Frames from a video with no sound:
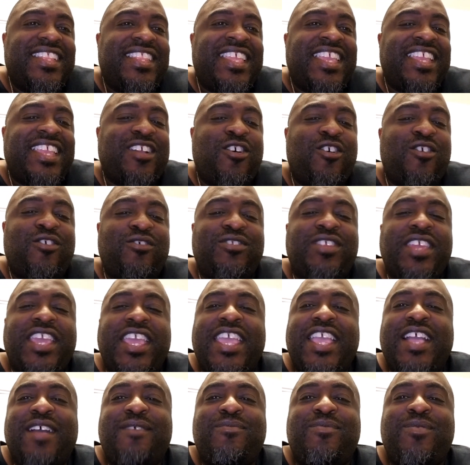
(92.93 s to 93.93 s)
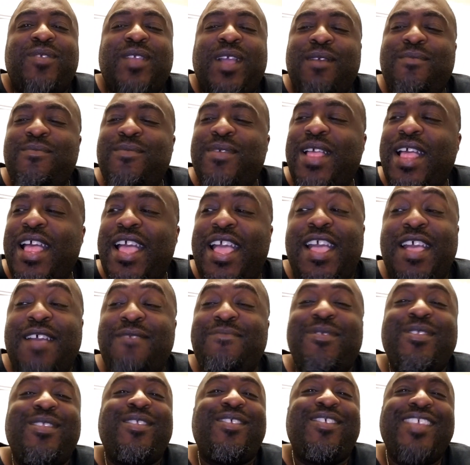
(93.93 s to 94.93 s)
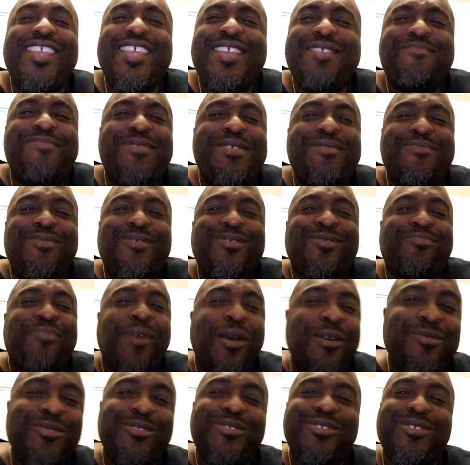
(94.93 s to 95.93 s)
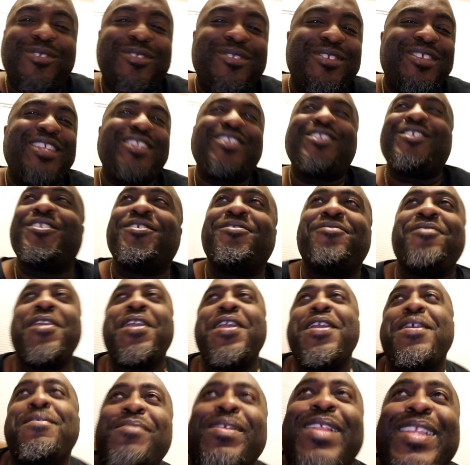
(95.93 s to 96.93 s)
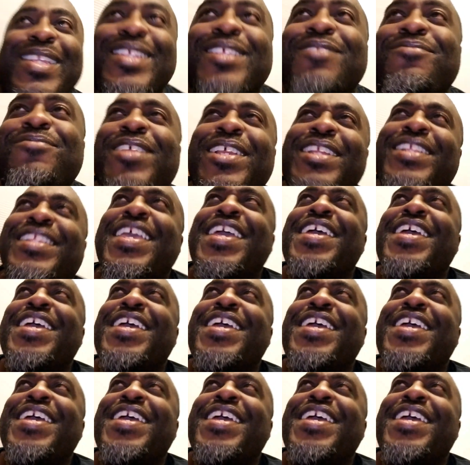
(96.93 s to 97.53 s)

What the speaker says: Like all day, I've been seeing people's posts on Instagram and stuff like